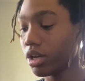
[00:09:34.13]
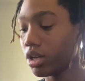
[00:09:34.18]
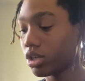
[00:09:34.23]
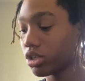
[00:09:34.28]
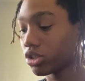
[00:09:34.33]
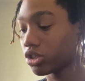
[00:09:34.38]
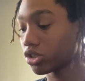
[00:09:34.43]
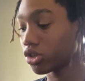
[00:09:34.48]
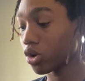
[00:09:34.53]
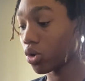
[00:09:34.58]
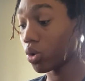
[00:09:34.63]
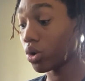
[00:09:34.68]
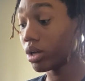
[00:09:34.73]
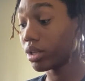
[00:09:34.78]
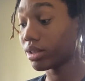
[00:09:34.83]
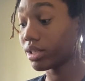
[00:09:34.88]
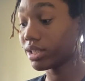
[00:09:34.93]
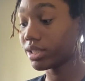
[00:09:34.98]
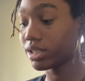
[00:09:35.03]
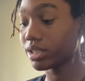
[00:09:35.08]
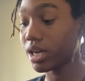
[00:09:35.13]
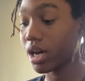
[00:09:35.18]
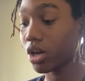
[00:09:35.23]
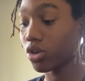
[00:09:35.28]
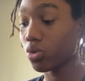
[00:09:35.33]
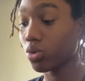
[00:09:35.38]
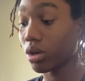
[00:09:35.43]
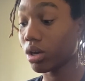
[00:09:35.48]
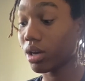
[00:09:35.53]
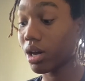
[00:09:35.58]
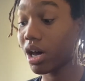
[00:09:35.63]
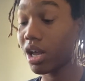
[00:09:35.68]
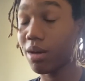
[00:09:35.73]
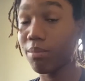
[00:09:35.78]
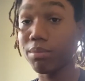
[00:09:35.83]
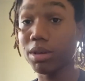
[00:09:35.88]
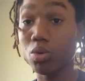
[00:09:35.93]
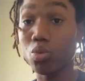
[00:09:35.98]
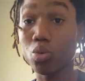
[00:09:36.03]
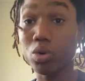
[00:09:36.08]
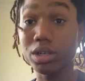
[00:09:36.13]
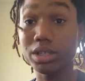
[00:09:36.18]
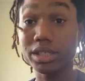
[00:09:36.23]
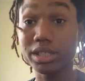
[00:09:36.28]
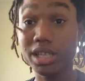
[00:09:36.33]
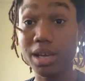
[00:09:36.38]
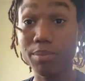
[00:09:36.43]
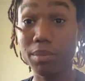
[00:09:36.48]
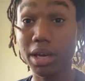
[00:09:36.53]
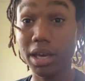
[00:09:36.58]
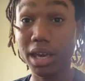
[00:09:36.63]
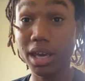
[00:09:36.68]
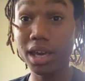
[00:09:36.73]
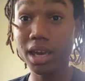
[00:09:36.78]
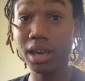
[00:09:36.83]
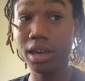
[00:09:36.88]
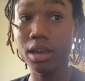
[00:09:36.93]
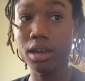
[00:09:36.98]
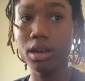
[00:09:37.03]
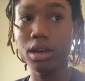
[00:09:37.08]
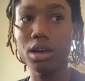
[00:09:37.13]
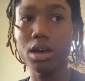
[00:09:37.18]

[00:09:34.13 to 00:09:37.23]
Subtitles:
So this is how you can kind of be one step ahead